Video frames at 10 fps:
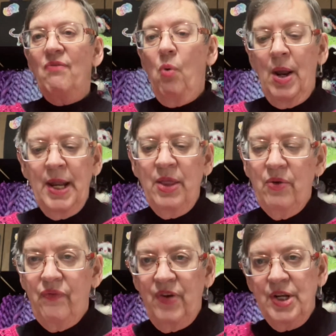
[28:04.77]
one other
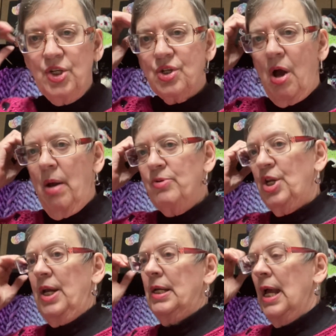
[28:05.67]
finished
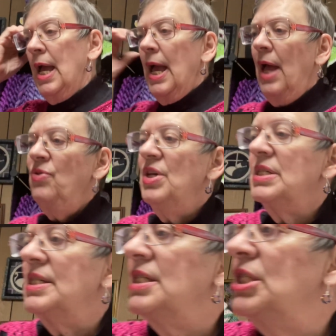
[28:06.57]
object, and this is